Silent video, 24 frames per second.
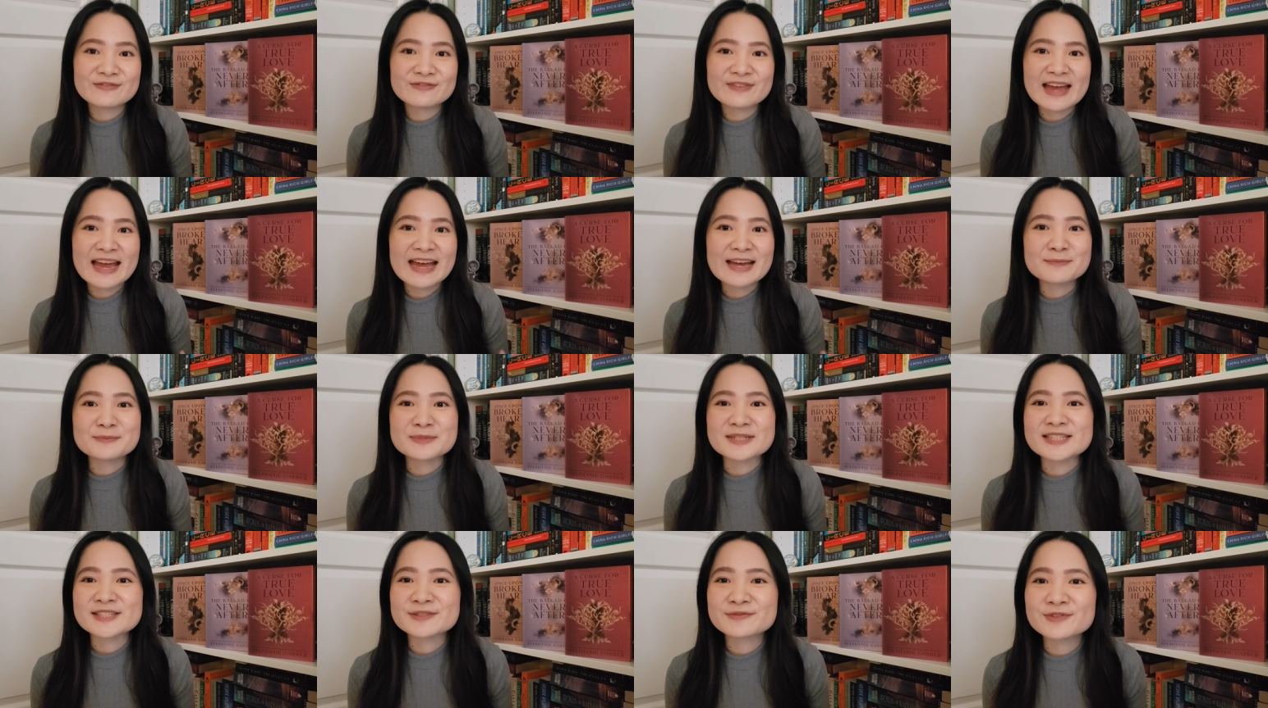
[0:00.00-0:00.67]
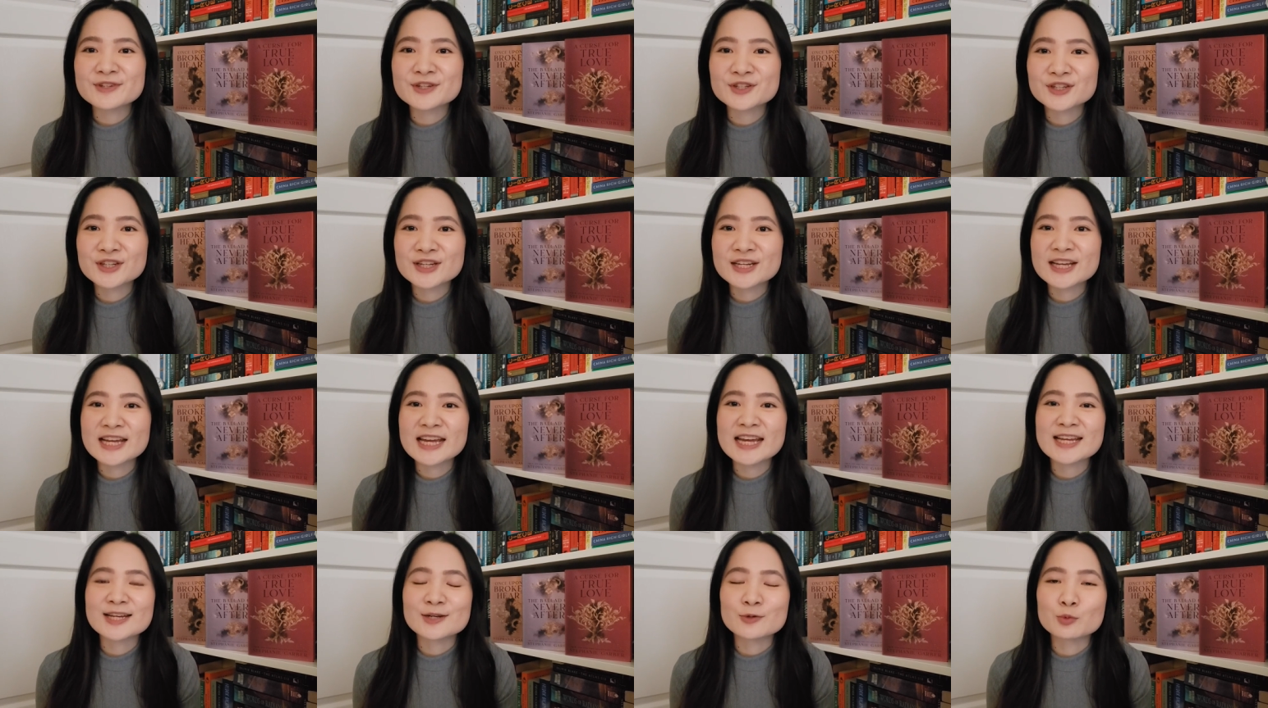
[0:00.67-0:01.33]
atmospheric
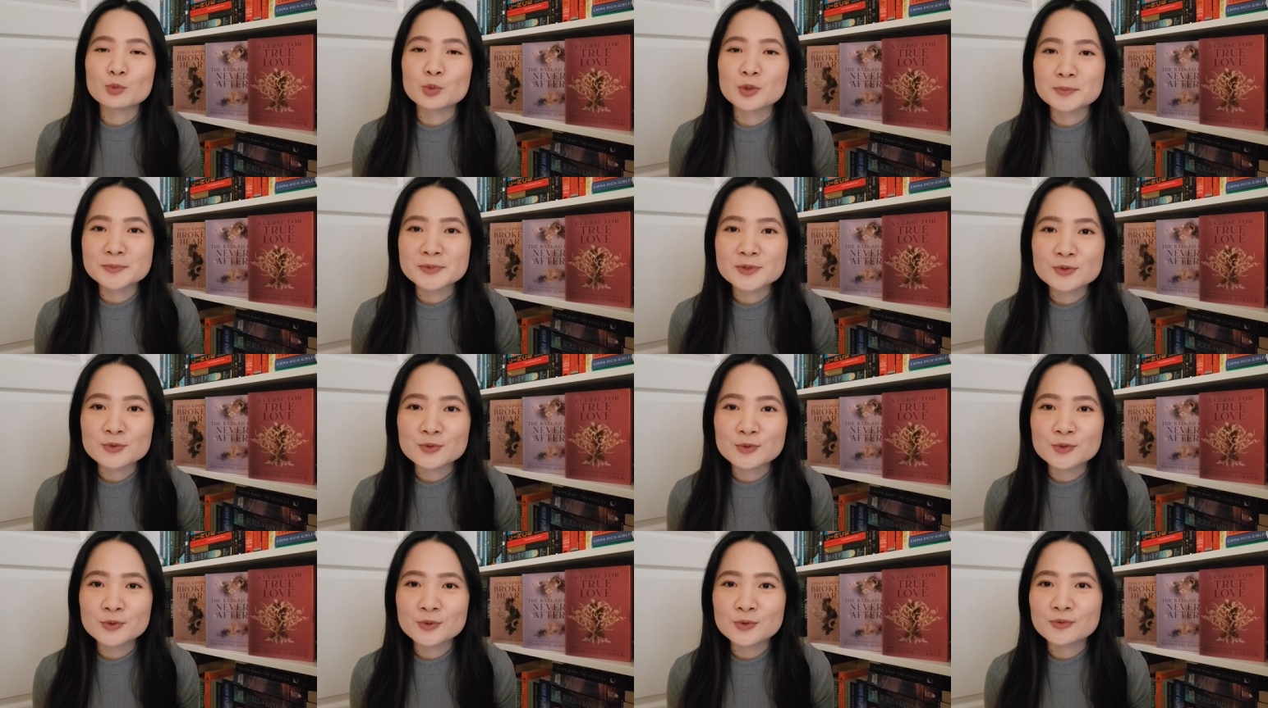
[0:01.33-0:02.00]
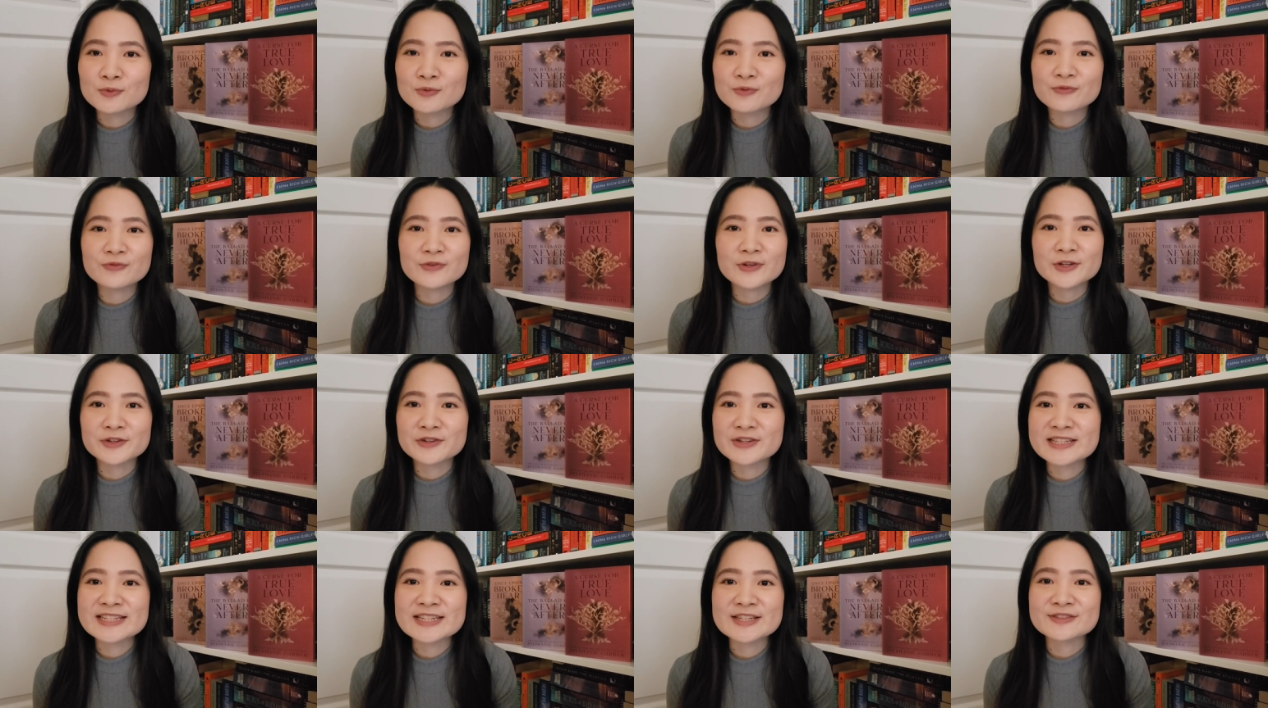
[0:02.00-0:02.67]
and whimsical
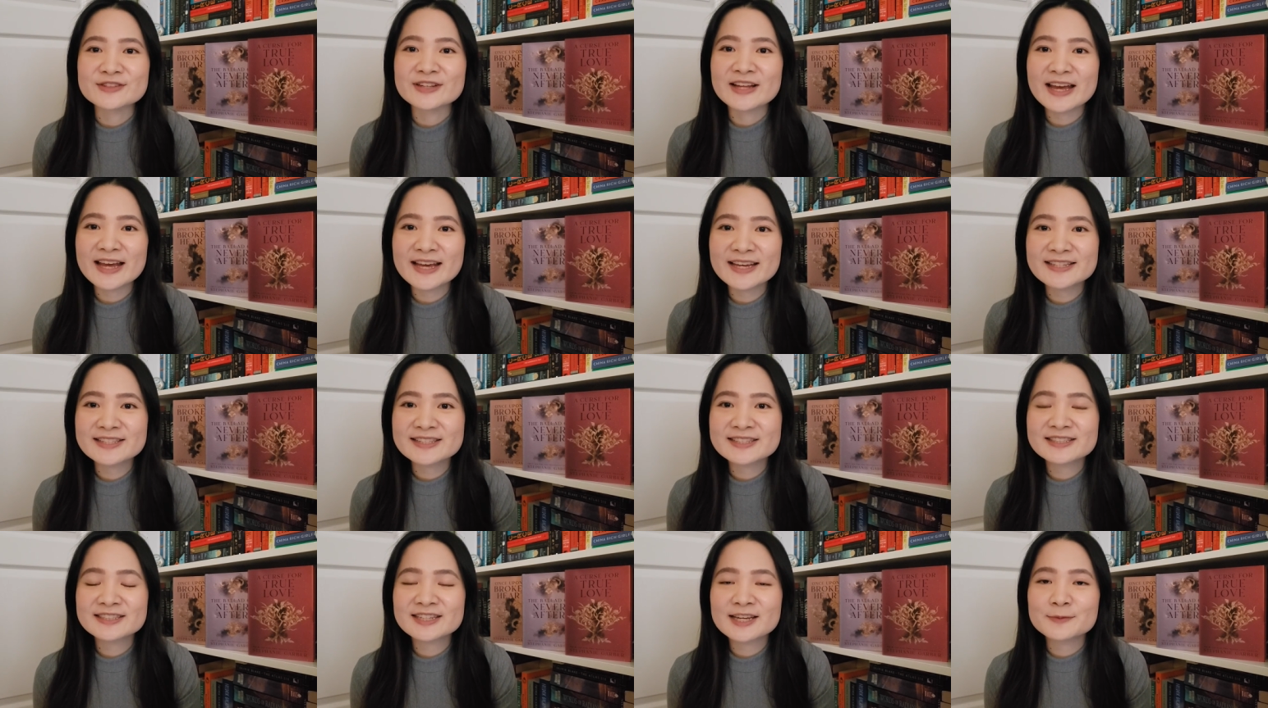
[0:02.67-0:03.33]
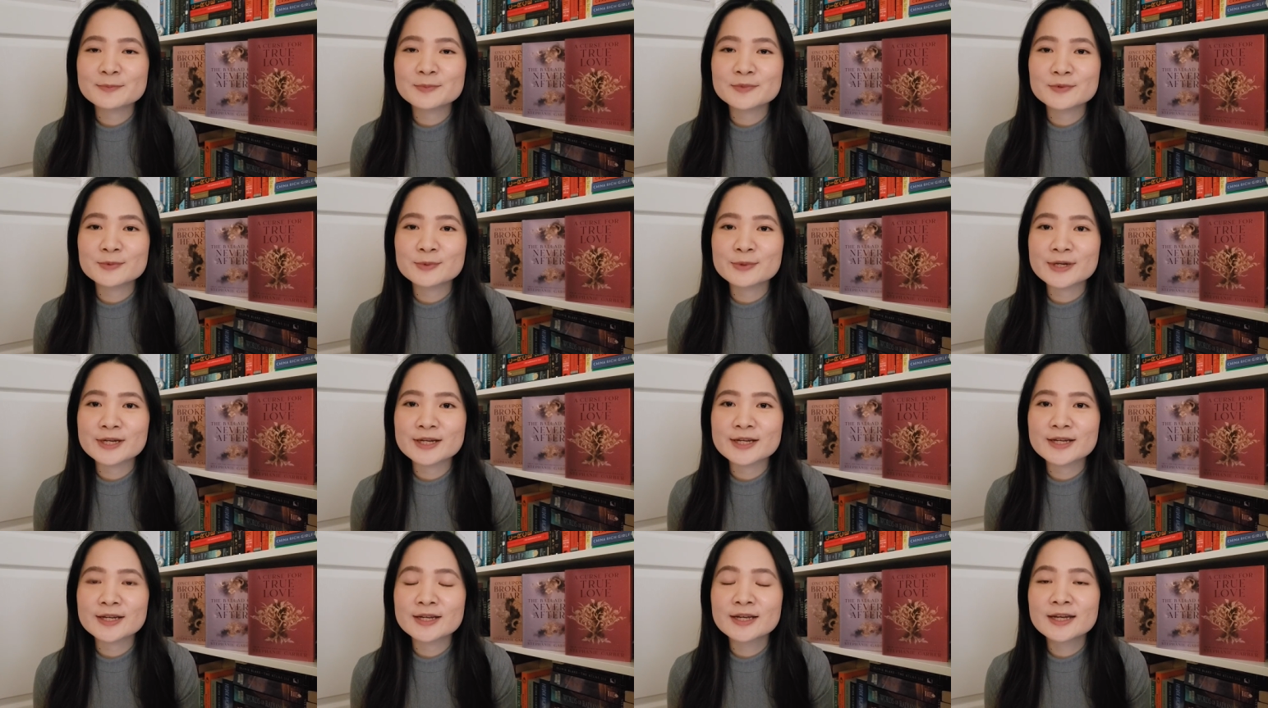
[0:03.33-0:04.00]
fairy tale as type of
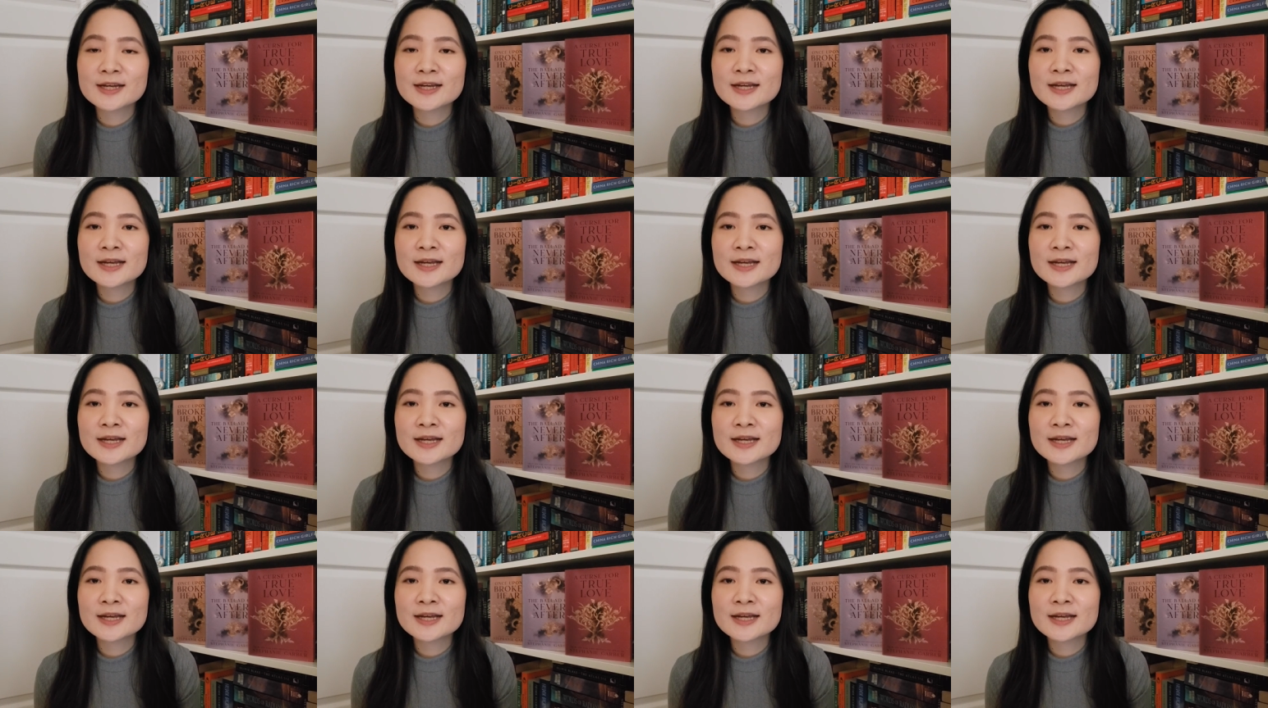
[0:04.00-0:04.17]
way,